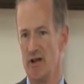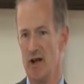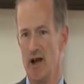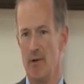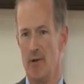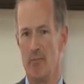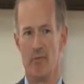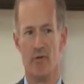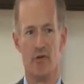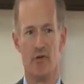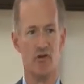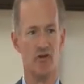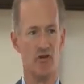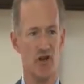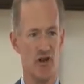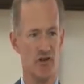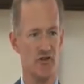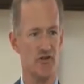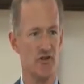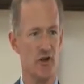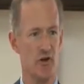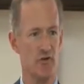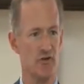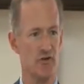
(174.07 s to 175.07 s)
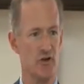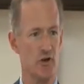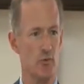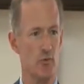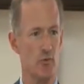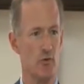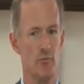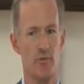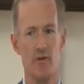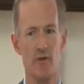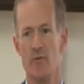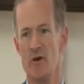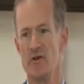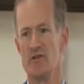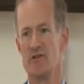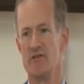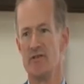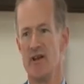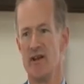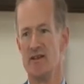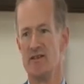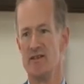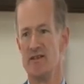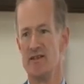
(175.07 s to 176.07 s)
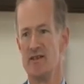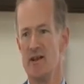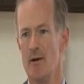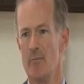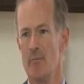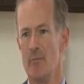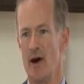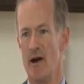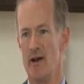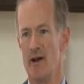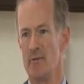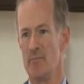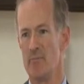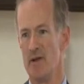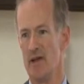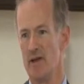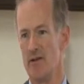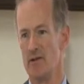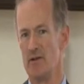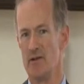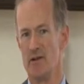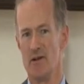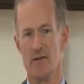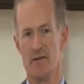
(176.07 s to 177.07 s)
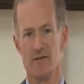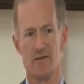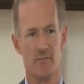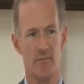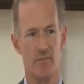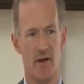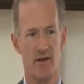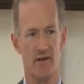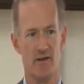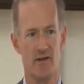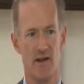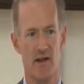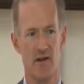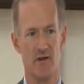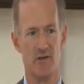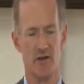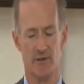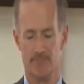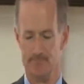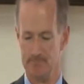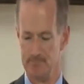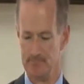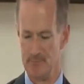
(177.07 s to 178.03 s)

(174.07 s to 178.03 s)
um, than just those who will be motivated by an appeal to better nature.